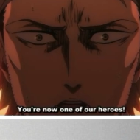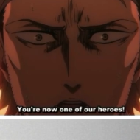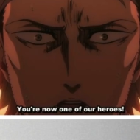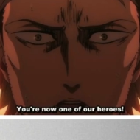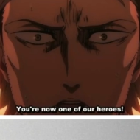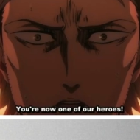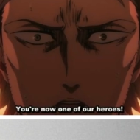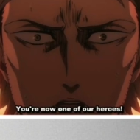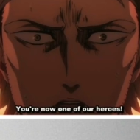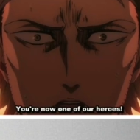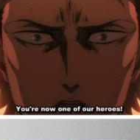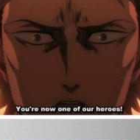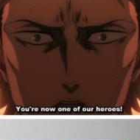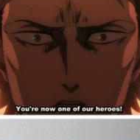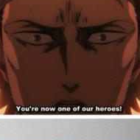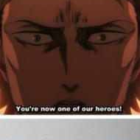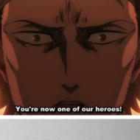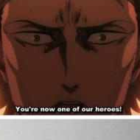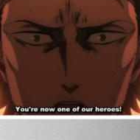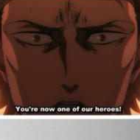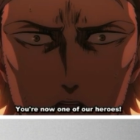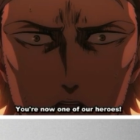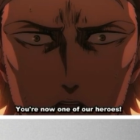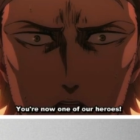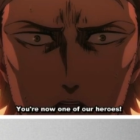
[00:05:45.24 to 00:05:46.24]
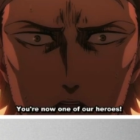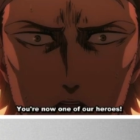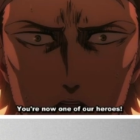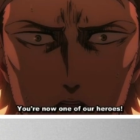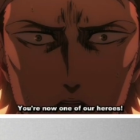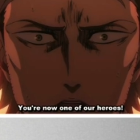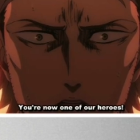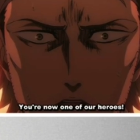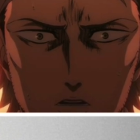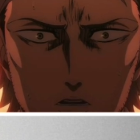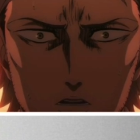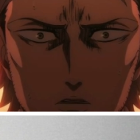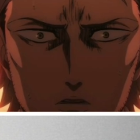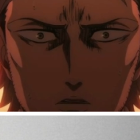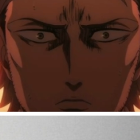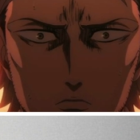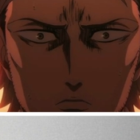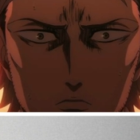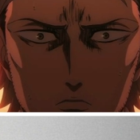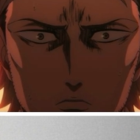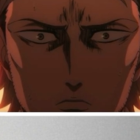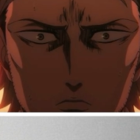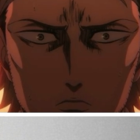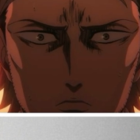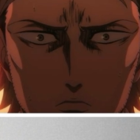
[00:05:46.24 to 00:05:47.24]

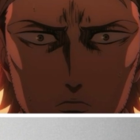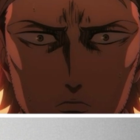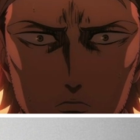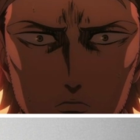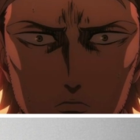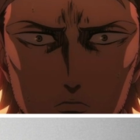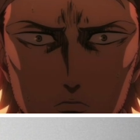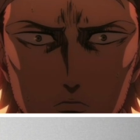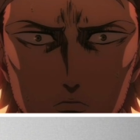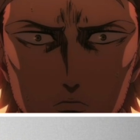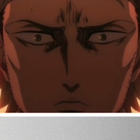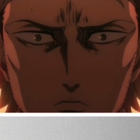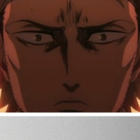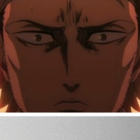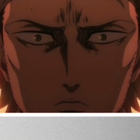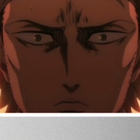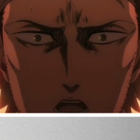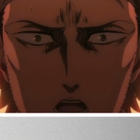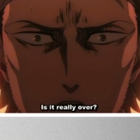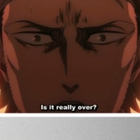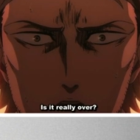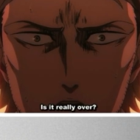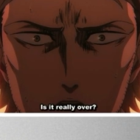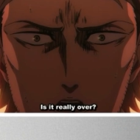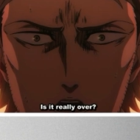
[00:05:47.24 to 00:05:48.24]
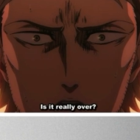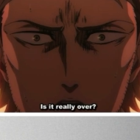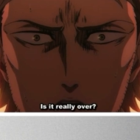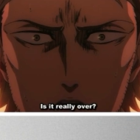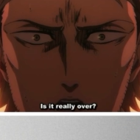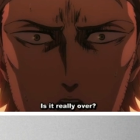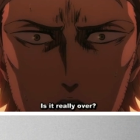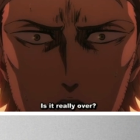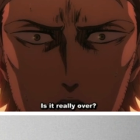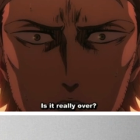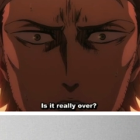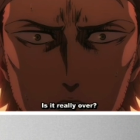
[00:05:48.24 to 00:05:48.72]
This person isn't speaking.